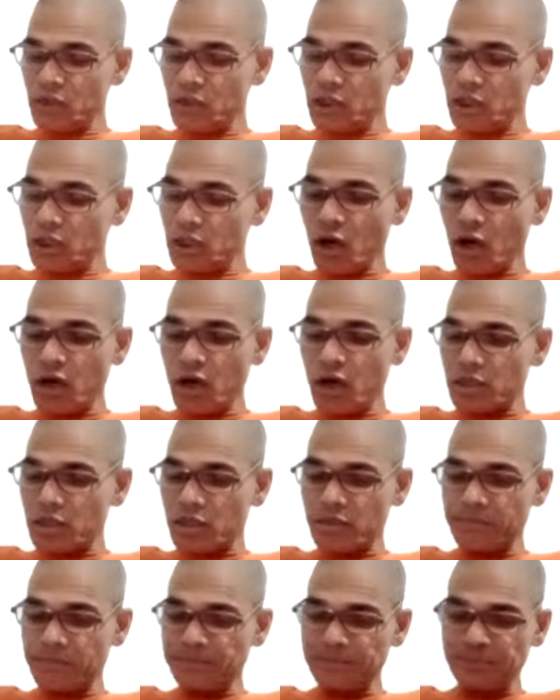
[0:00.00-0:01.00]
taught
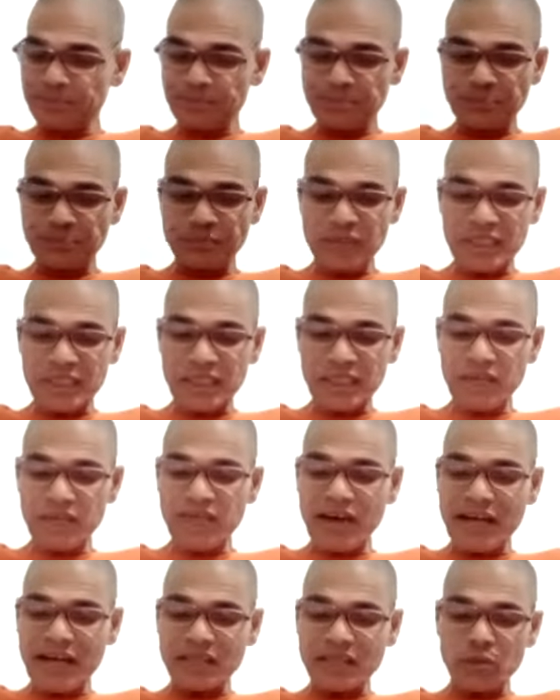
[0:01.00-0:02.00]
the
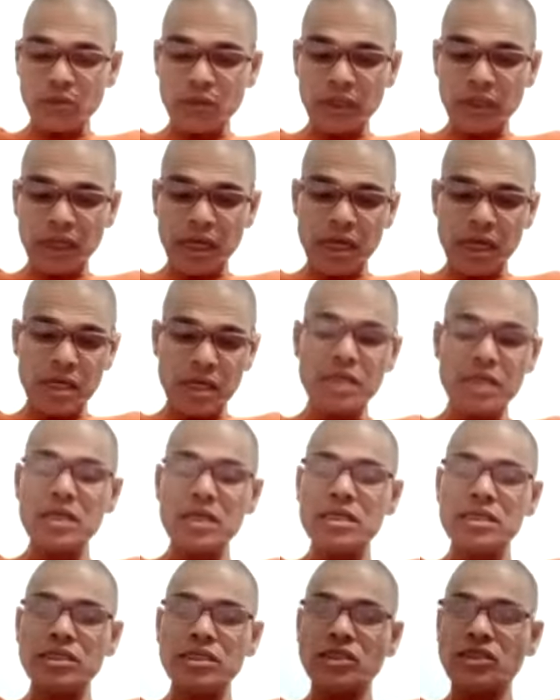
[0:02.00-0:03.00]
first sutra,
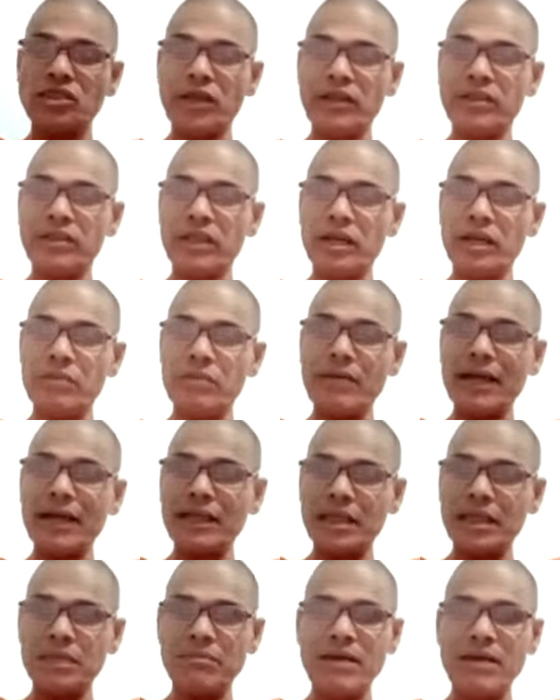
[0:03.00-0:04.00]
Chaitanya
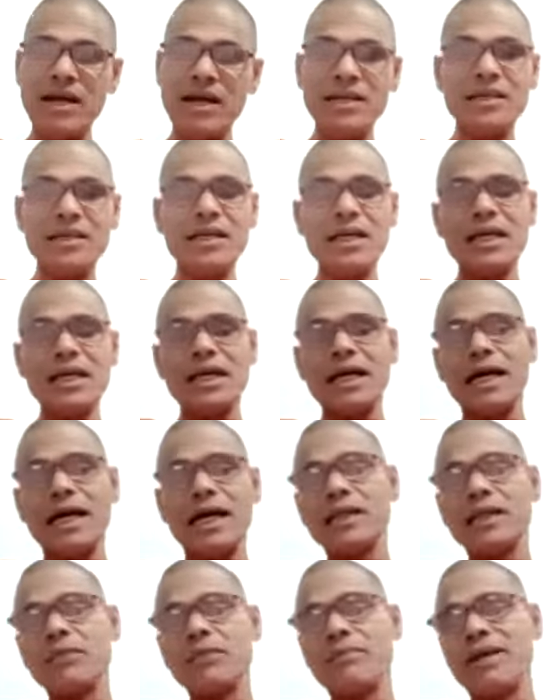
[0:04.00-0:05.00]
Atma.
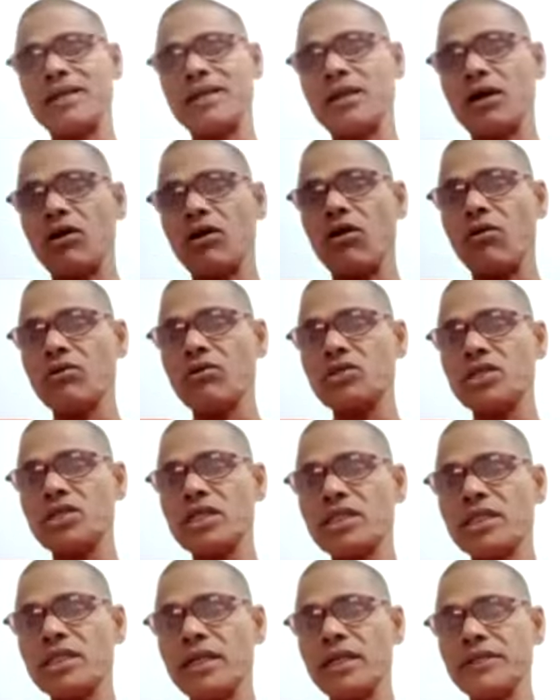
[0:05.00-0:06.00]
Atma is the
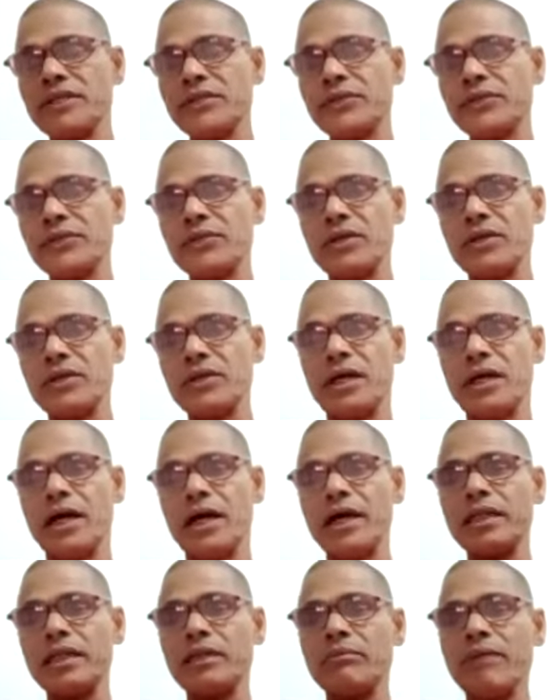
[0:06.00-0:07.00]
consciousness,
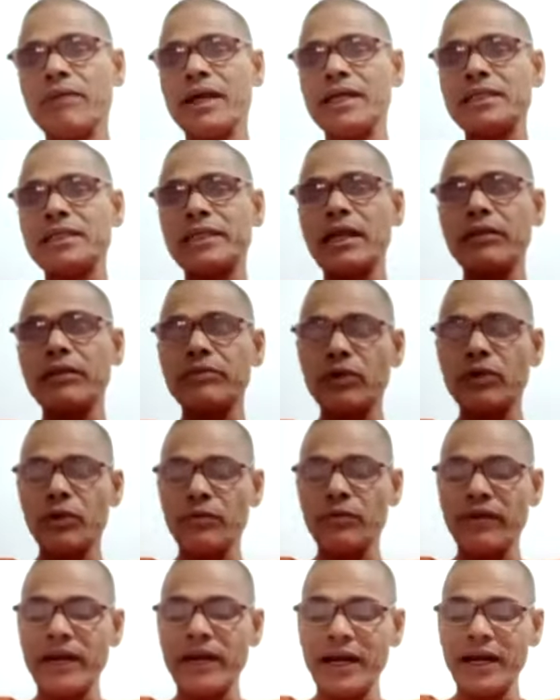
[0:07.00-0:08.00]
Atma itself the
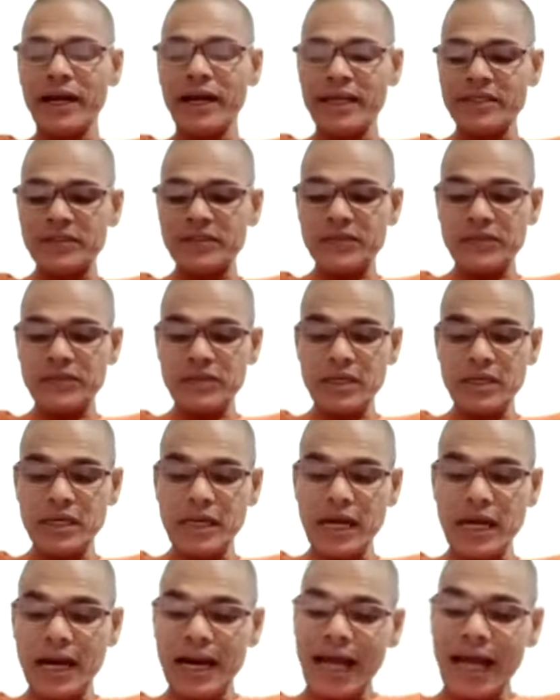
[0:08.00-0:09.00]
awareness,
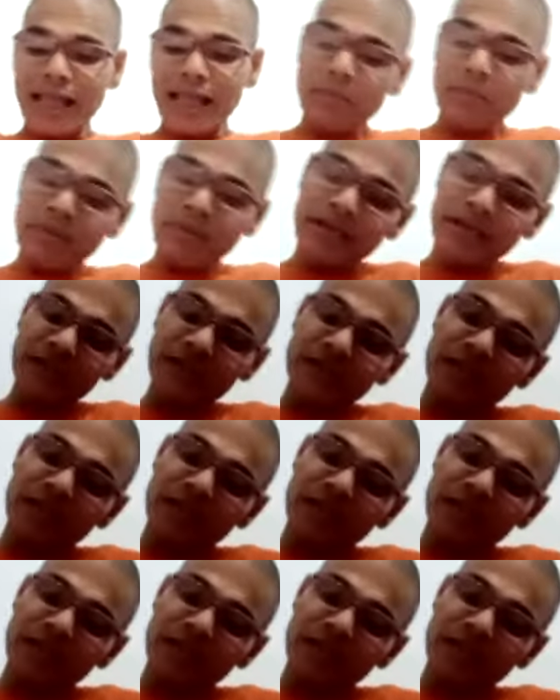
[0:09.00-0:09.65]
and Atma is